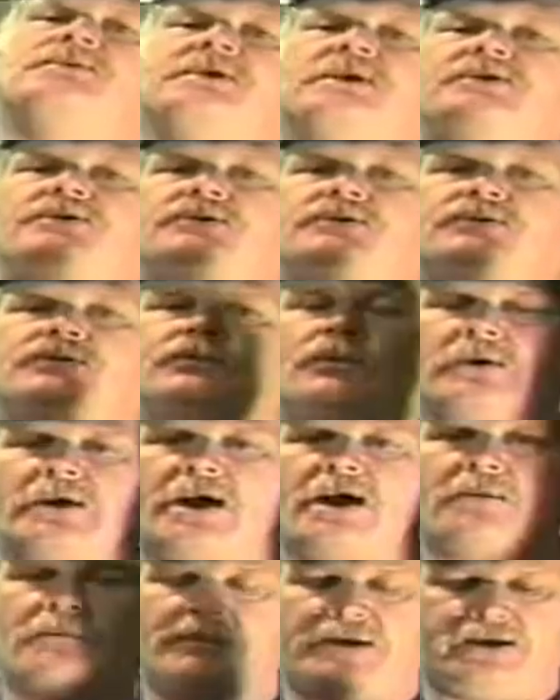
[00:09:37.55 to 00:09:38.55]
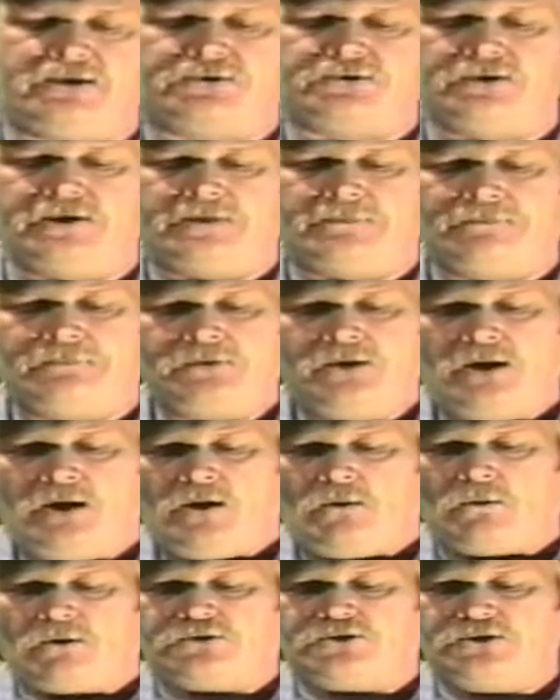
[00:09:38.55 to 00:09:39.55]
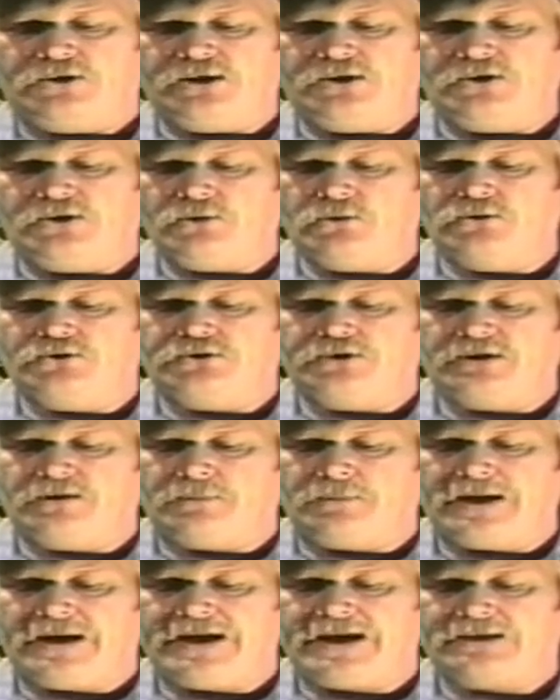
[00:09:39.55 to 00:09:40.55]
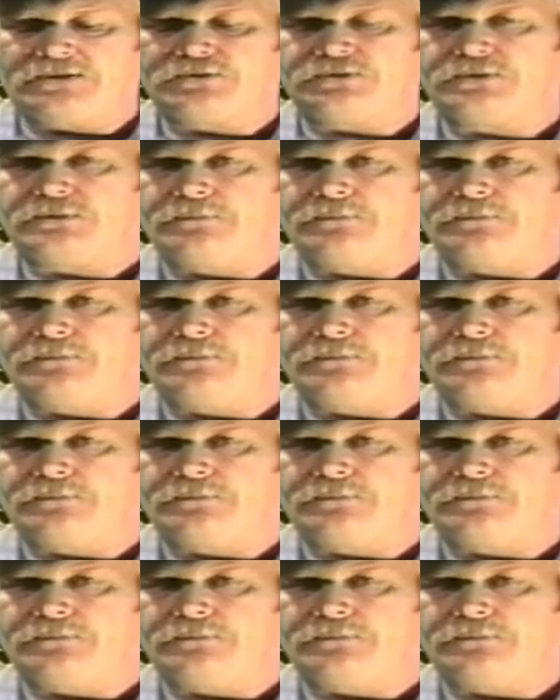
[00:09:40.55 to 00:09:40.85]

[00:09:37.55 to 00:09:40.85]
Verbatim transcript: such as what our base did, what you need to do is you need to pass